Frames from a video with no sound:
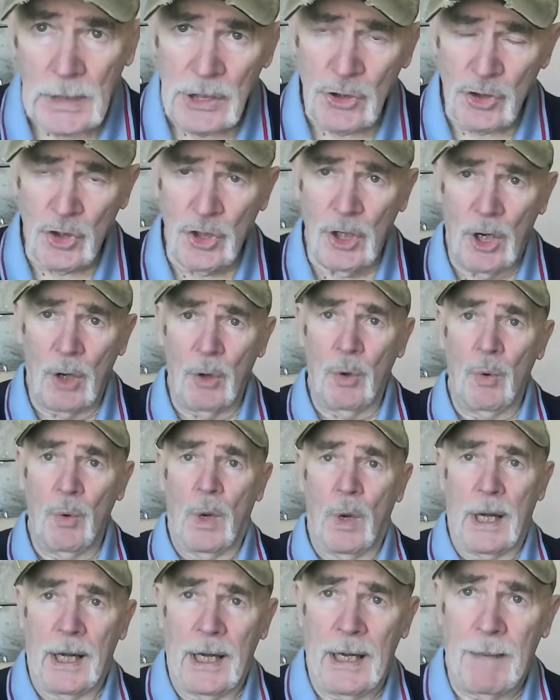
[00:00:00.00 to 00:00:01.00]

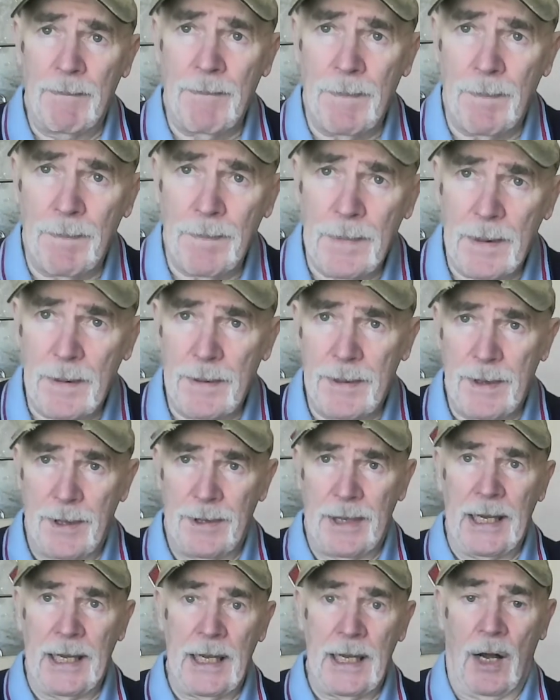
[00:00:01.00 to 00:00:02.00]
So
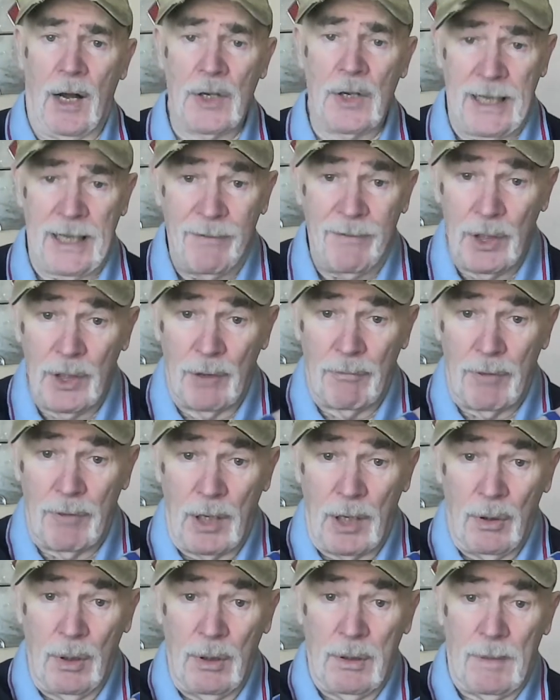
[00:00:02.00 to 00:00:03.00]
they are given a
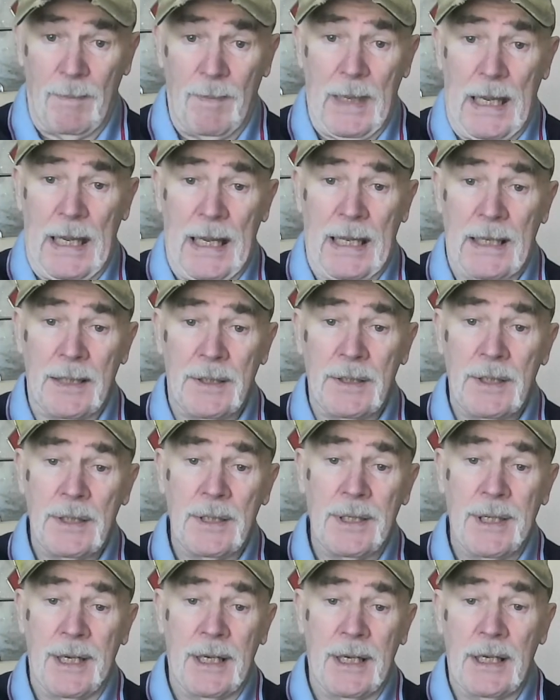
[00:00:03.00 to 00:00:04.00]
role,
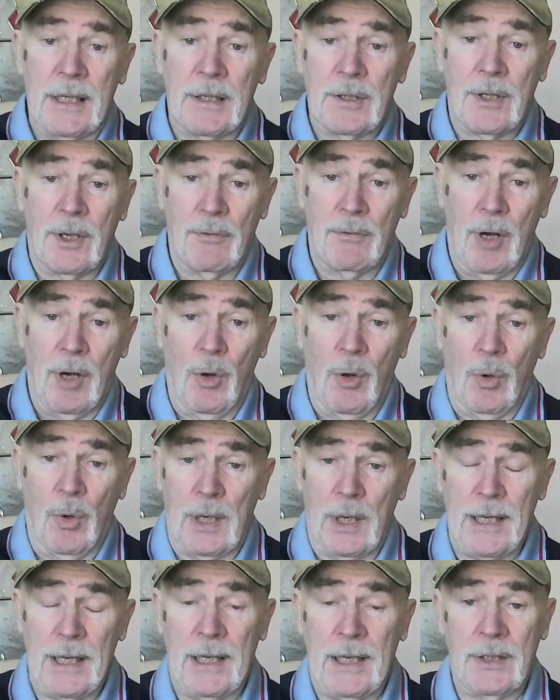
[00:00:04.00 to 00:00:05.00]
and the
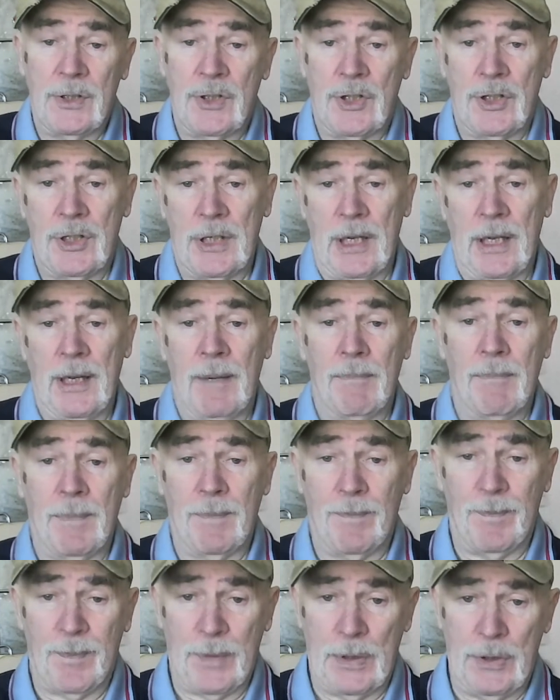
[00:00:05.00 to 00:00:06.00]
role is
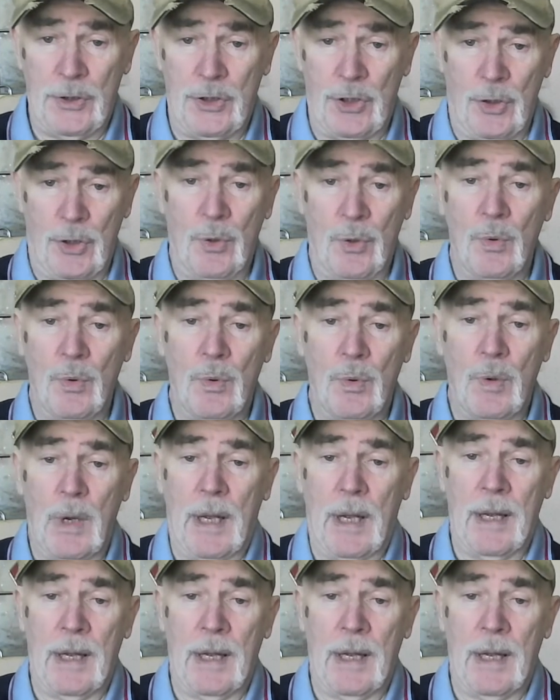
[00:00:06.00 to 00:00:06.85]
to